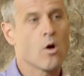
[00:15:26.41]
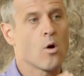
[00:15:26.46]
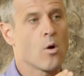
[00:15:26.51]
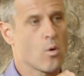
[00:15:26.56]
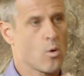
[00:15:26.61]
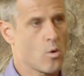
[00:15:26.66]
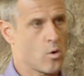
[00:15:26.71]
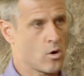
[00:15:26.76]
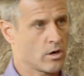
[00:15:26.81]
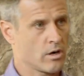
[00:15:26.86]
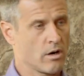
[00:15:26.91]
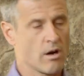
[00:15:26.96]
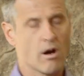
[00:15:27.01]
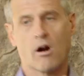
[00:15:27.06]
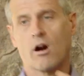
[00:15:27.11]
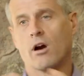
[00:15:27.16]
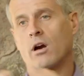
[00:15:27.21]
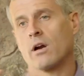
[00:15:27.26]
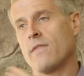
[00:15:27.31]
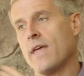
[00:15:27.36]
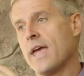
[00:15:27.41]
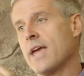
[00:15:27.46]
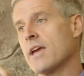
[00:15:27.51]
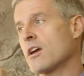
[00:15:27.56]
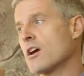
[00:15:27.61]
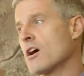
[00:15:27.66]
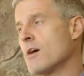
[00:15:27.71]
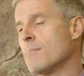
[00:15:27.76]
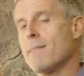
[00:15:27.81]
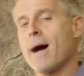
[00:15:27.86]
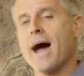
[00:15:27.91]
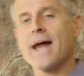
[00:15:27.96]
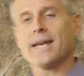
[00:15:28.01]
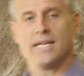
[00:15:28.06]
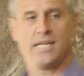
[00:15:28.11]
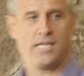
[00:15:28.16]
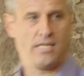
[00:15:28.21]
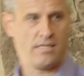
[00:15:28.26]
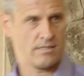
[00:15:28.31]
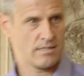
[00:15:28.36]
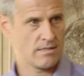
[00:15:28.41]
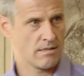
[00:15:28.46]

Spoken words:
or are they commodities?